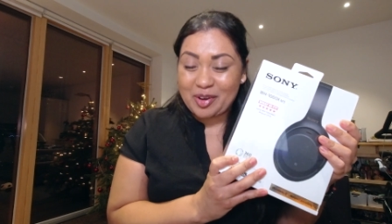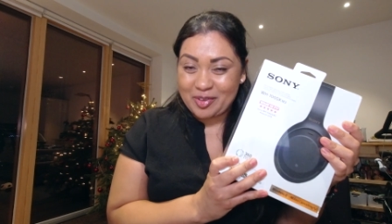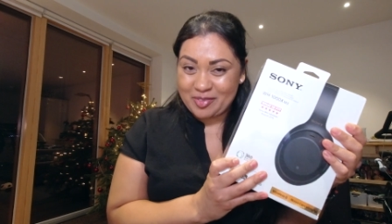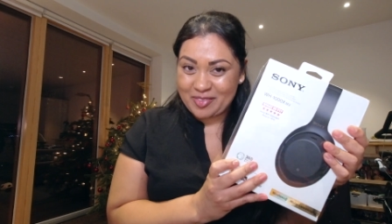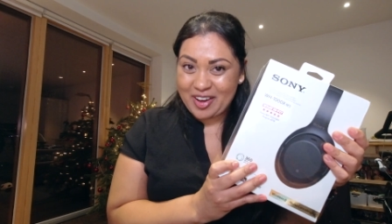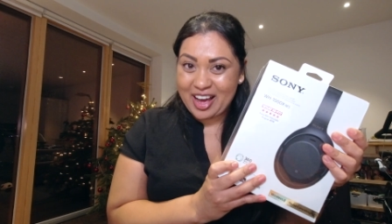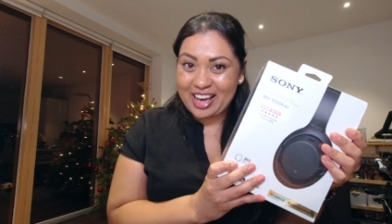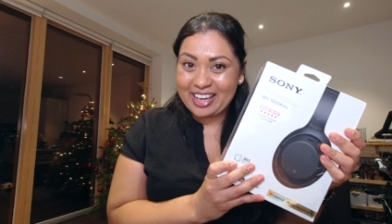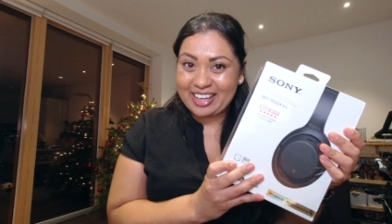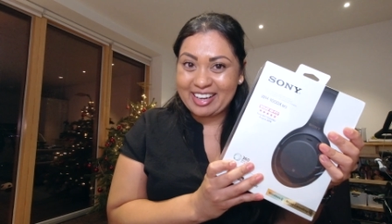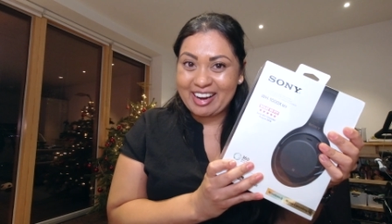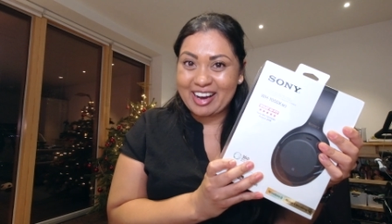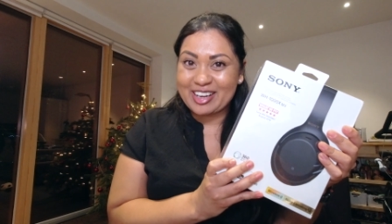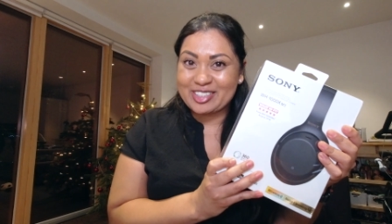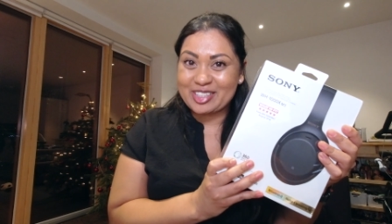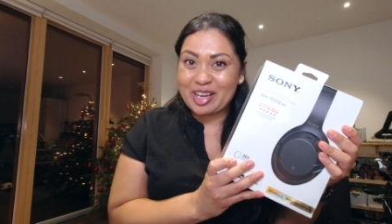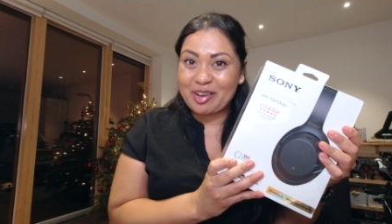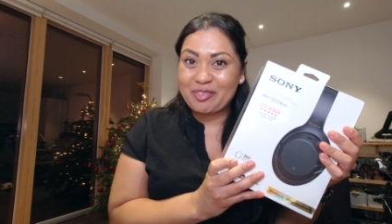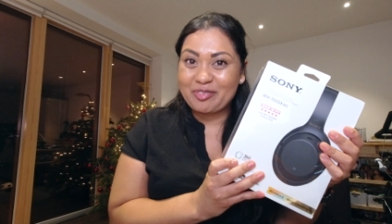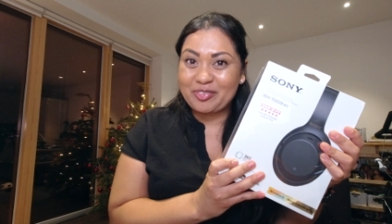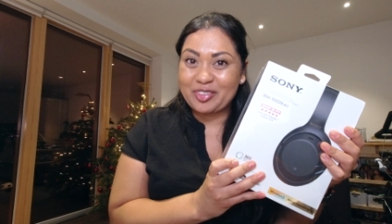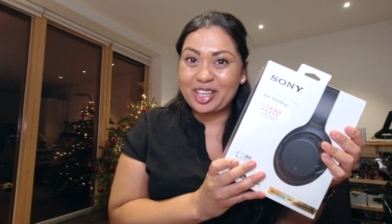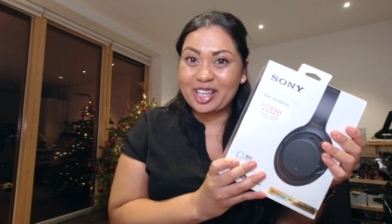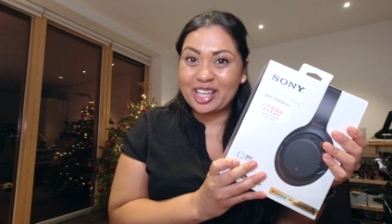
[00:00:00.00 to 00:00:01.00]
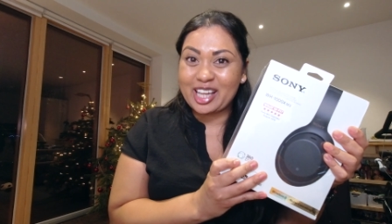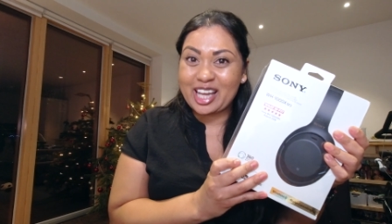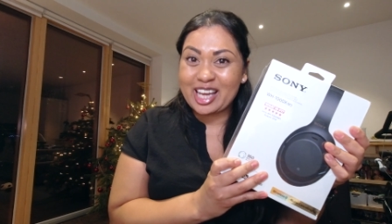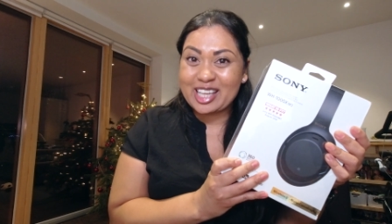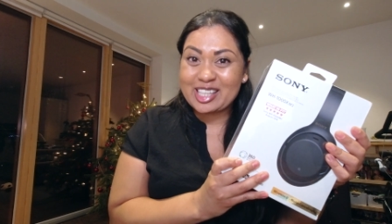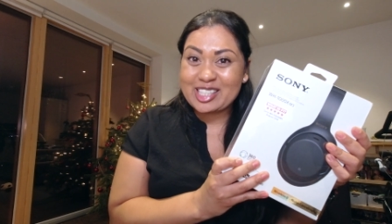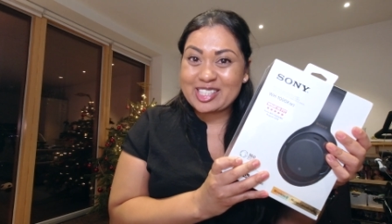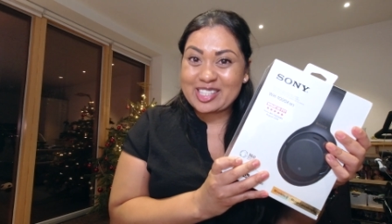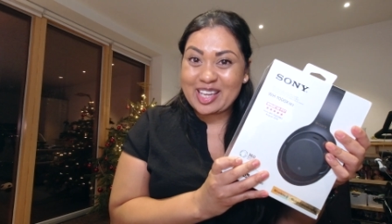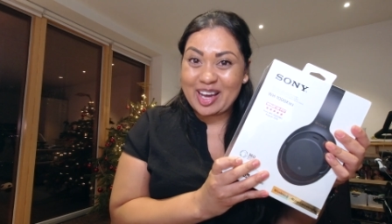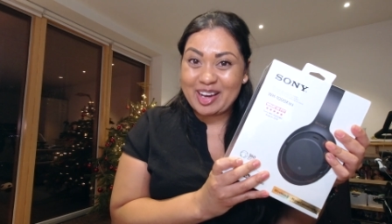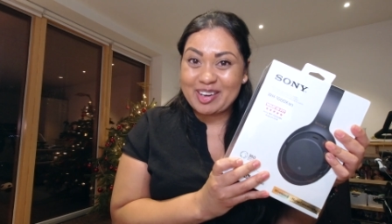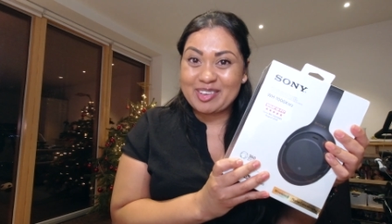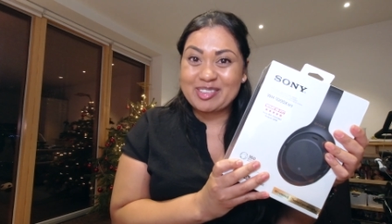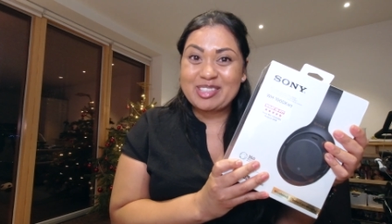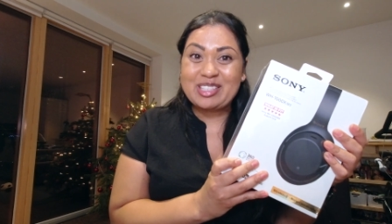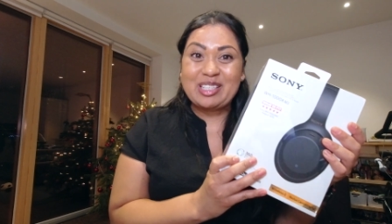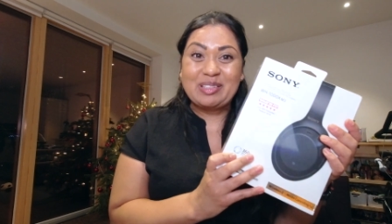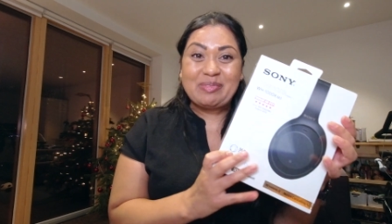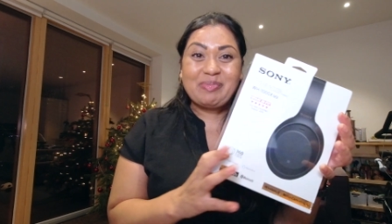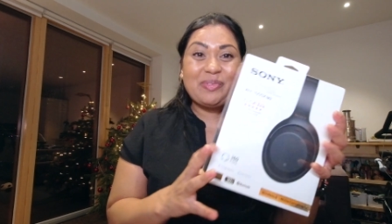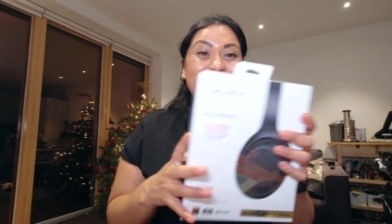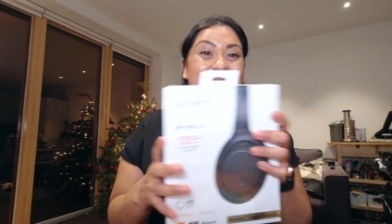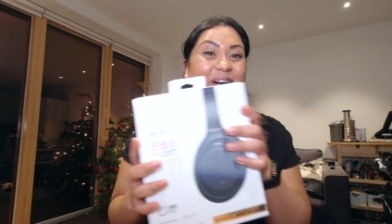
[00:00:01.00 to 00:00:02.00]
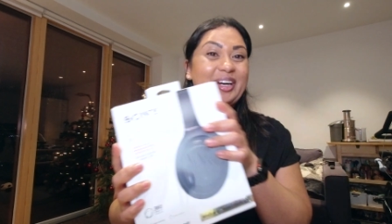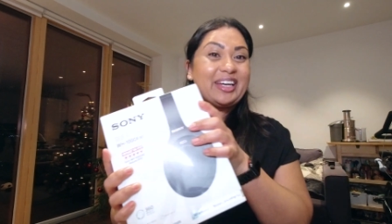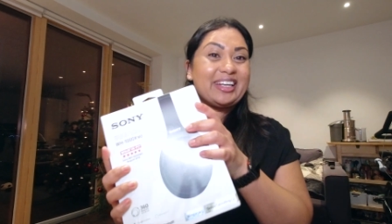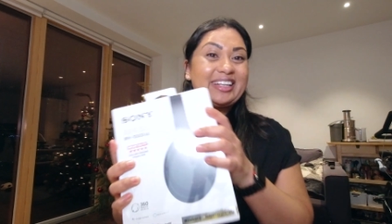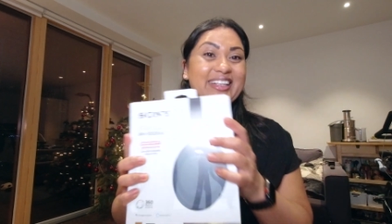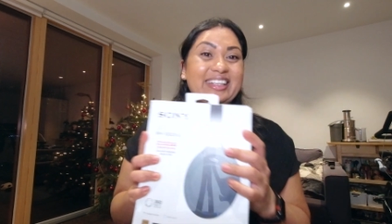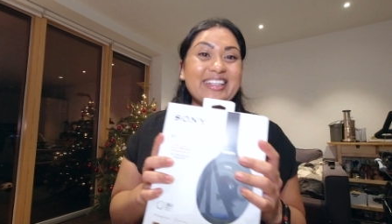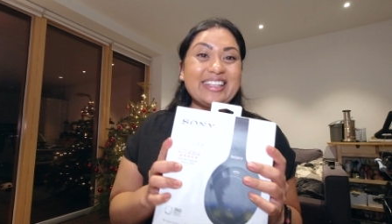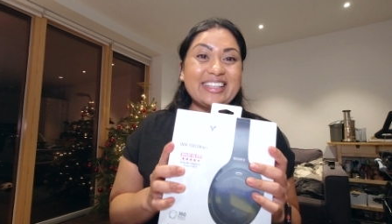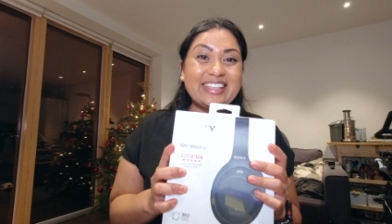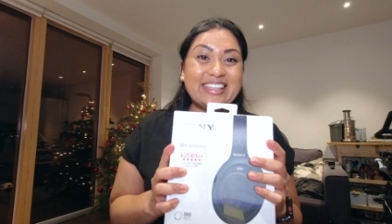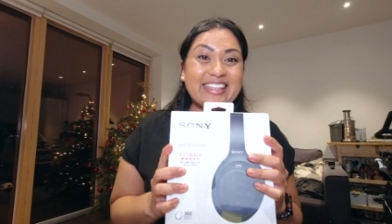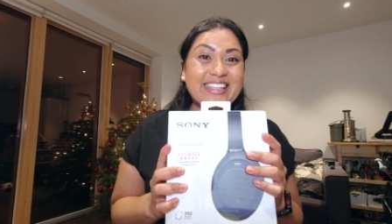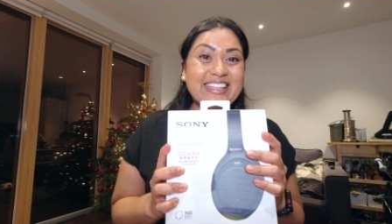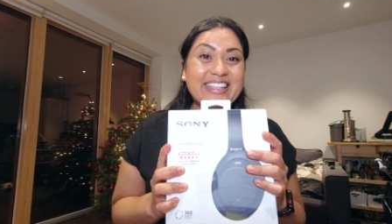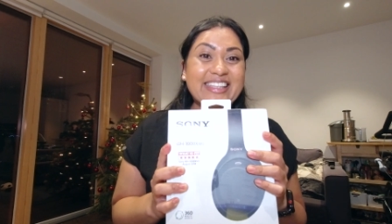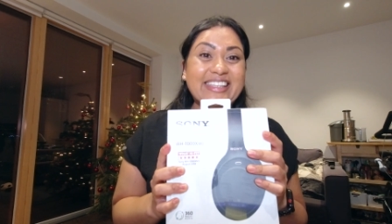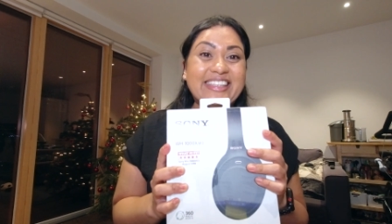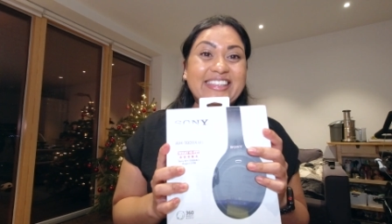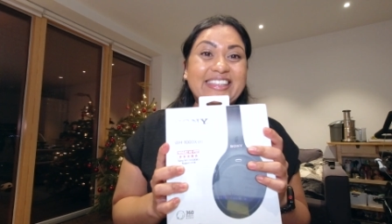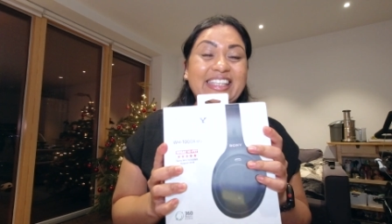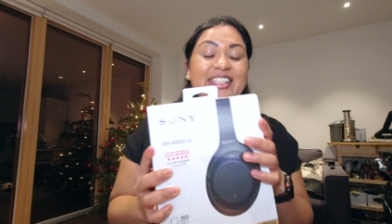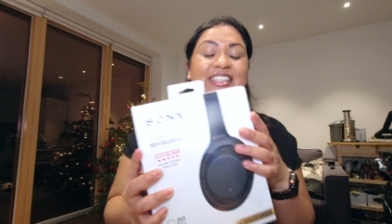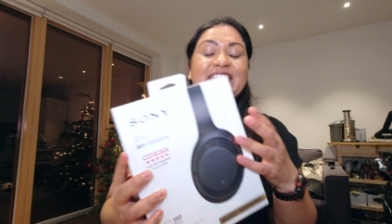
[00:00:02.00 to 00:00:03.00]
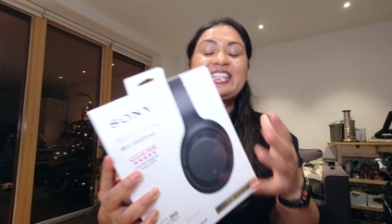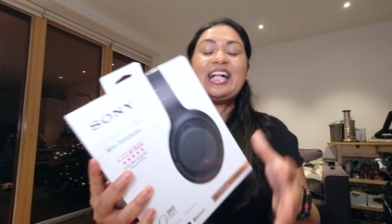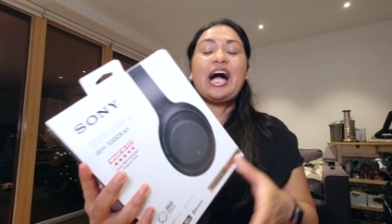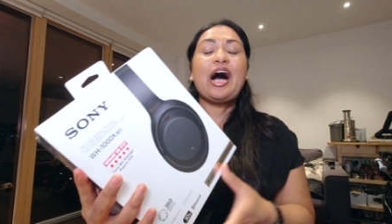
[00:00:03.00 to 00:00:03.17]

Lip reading: Oh my gosh, I'm feeling so spoiled.